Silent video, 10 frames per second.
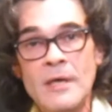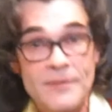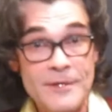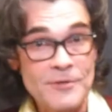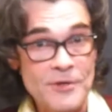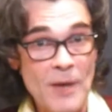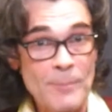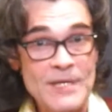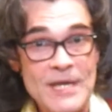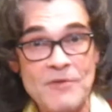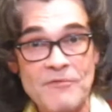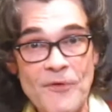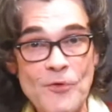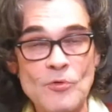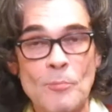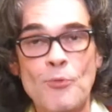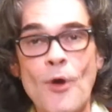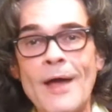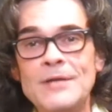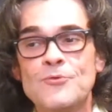theater company Infernal
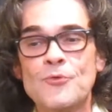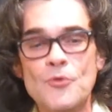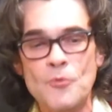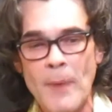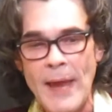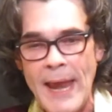Bridegroom,